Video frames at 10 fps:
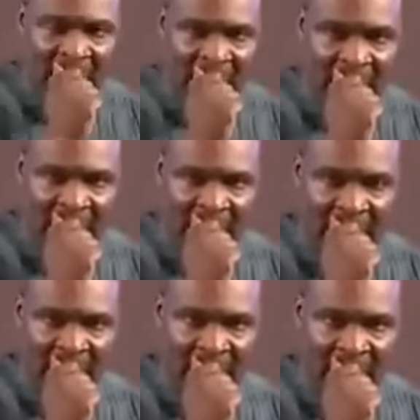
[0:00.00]

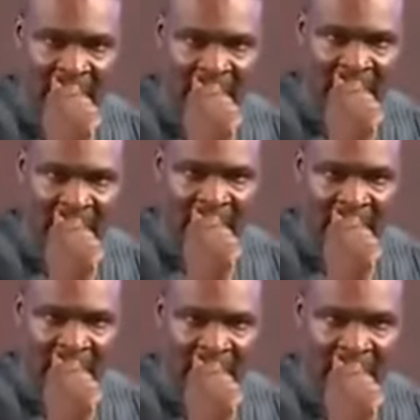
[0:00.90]

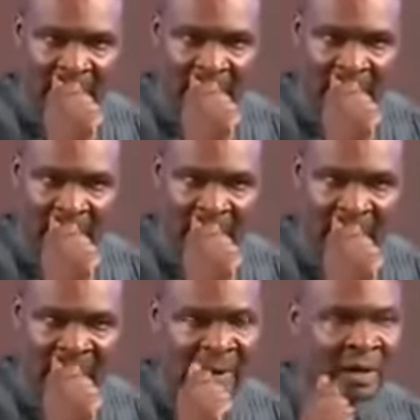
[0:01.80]

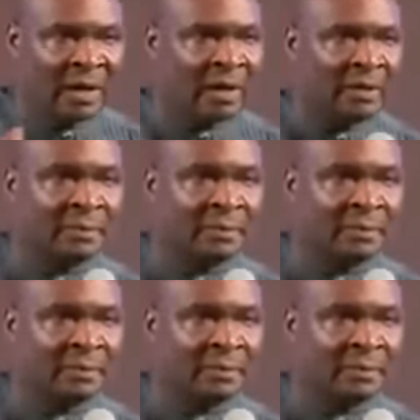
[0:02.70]
Nothing is said.